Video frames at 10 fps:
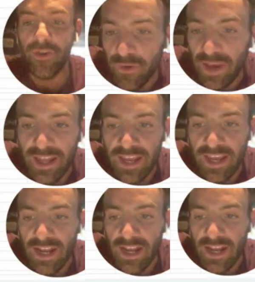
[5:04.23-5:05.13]
So again,
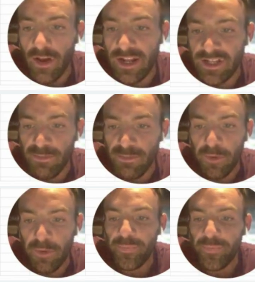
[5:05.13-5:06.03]
incline bench,
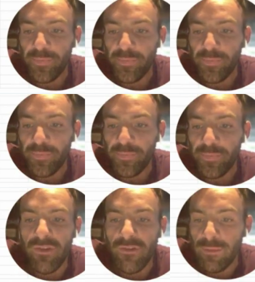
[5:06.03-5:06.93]
but I want them to have
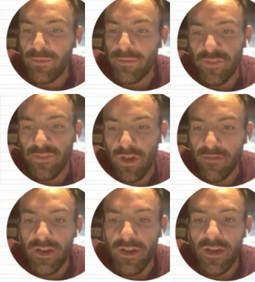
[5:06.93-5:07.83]
3 reps in
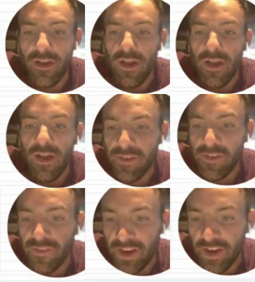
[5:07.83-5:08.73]
reserve. That
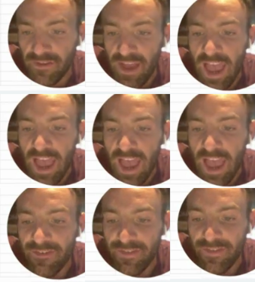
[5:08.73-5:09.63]
means I could have
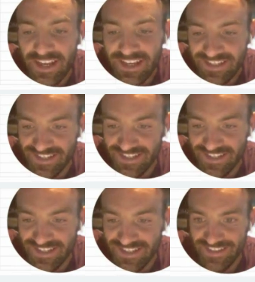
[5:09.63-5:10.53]
any of these
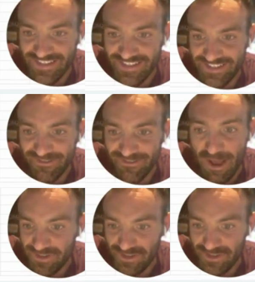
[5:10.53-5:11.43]

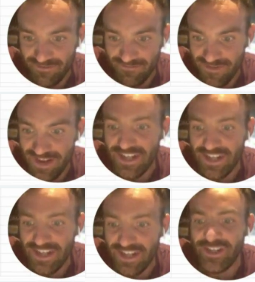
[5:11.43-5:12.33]
reps,
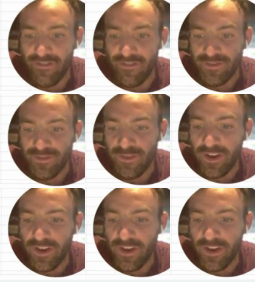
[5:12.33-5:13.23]
literally any of them. So
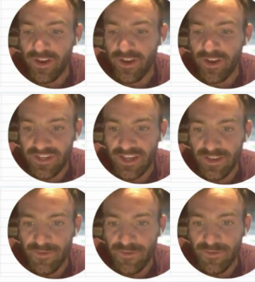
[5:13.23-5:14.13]
if I go
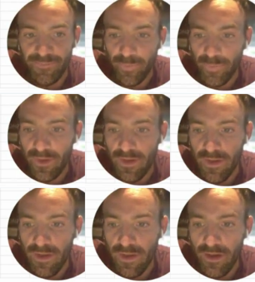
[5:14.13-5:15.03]
17,
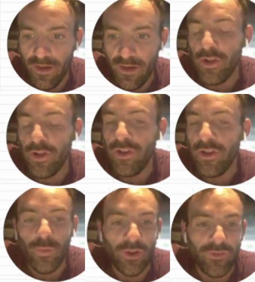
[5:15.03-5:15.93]
I can only
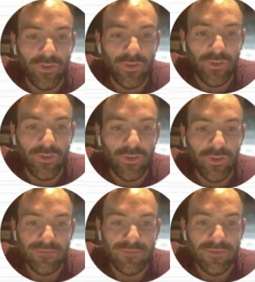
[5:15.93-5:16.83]
do 1 or 2
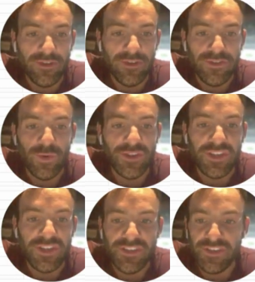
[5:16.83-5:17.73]
sets. So
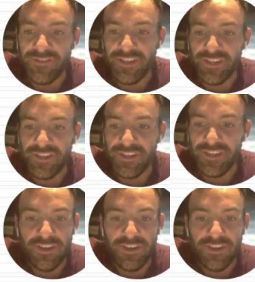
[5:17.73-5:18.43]
1 set of 17